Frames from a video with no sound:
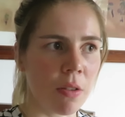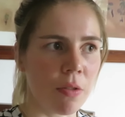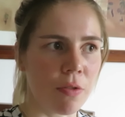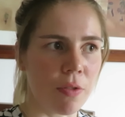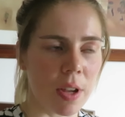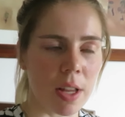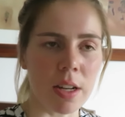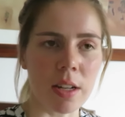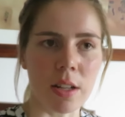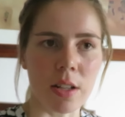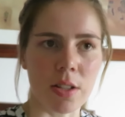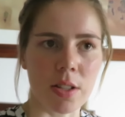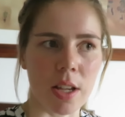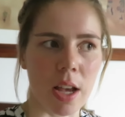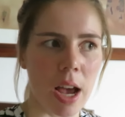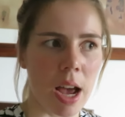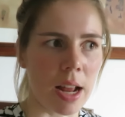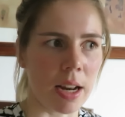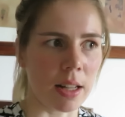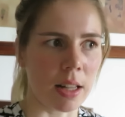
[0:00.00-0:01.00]
fitness
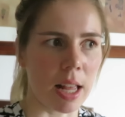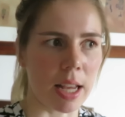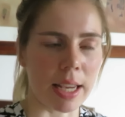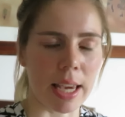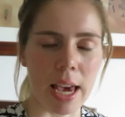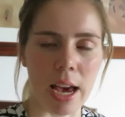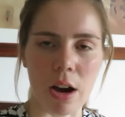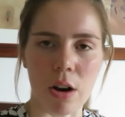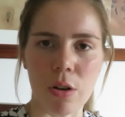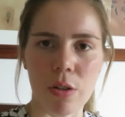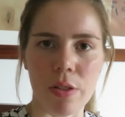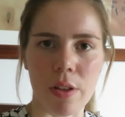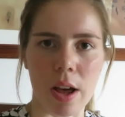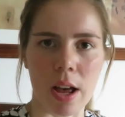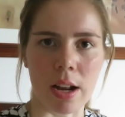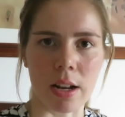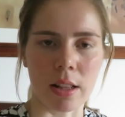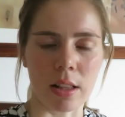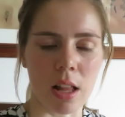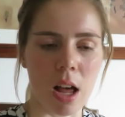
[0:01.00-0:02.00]
and like health
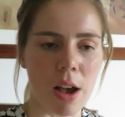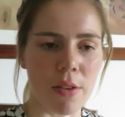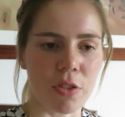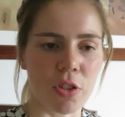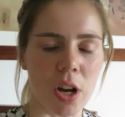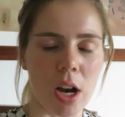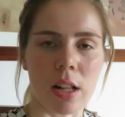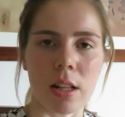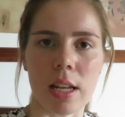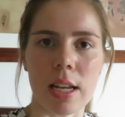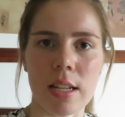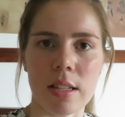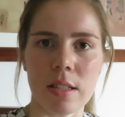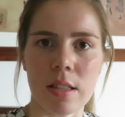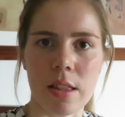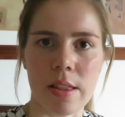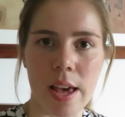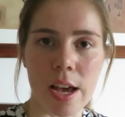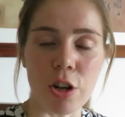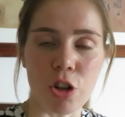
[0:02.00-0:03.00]
and lifestyle is
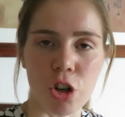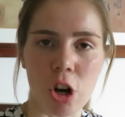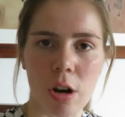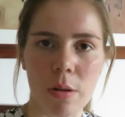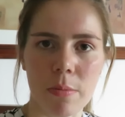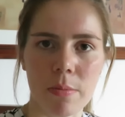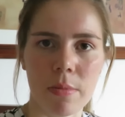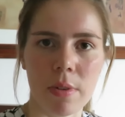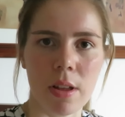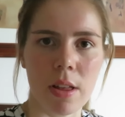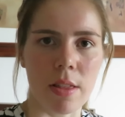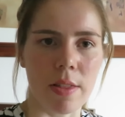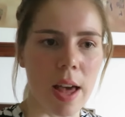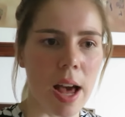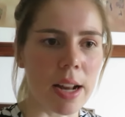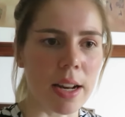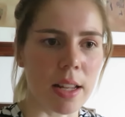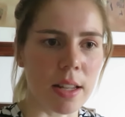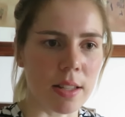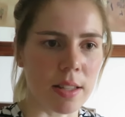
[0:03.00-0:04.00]
their job.
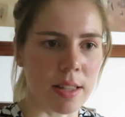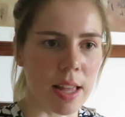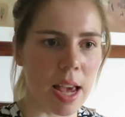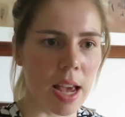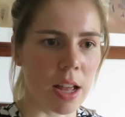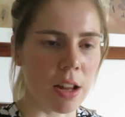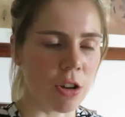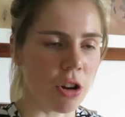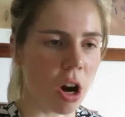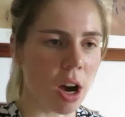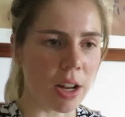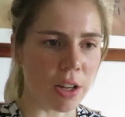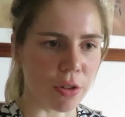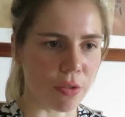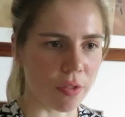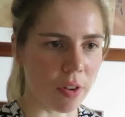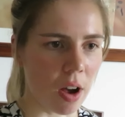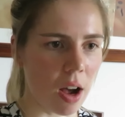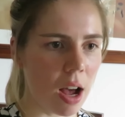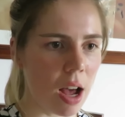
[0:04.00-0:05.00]
That is their nine to
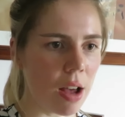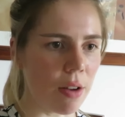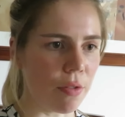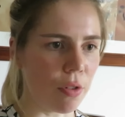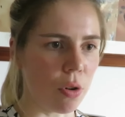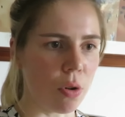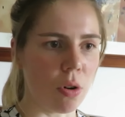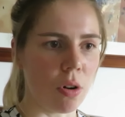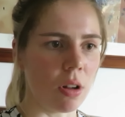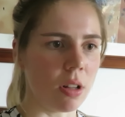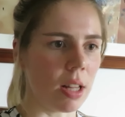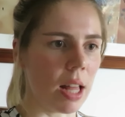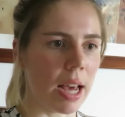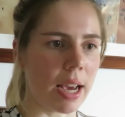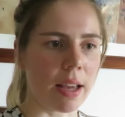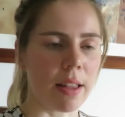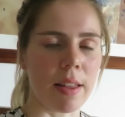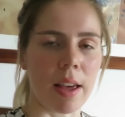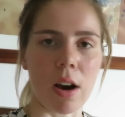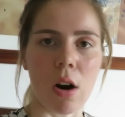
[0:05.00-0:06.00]
five or
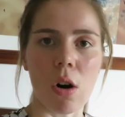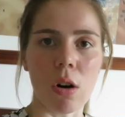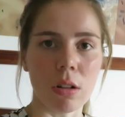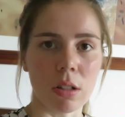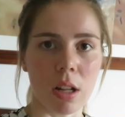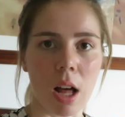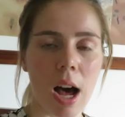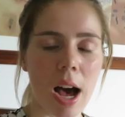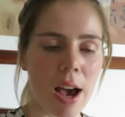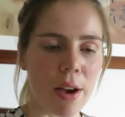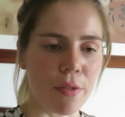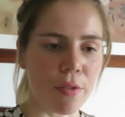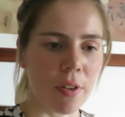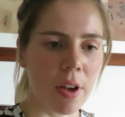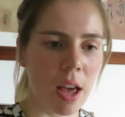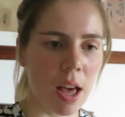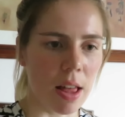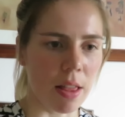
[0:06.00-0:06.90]
like their whole life.